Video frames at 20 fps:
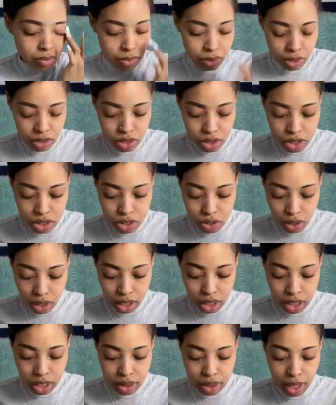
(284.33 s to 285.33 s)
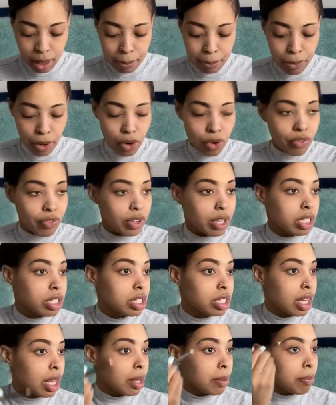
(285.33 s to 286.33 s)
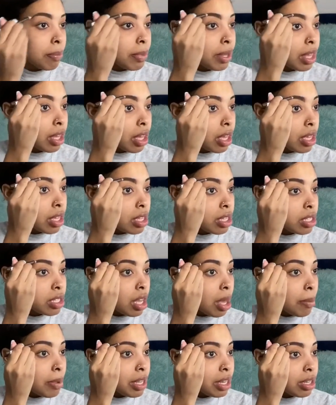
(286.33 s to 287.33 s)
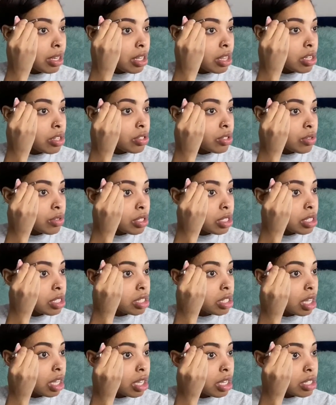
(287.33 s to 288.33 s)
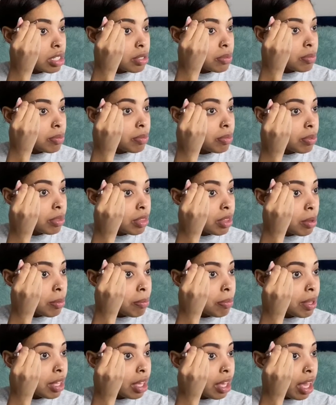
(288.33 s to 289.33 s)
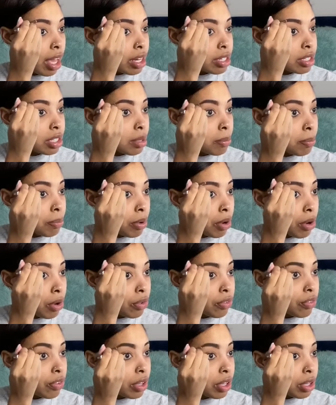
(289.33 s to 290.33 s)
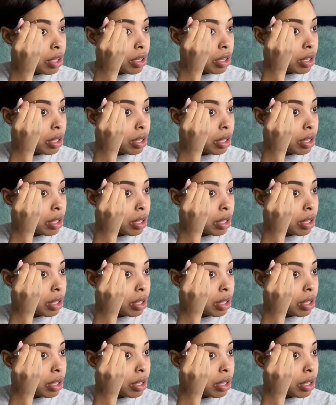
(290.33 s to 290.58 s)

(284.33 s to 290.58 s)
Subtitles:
And just so I can get that perfect shape, because I mean, there's no such thing as them being actually perfect,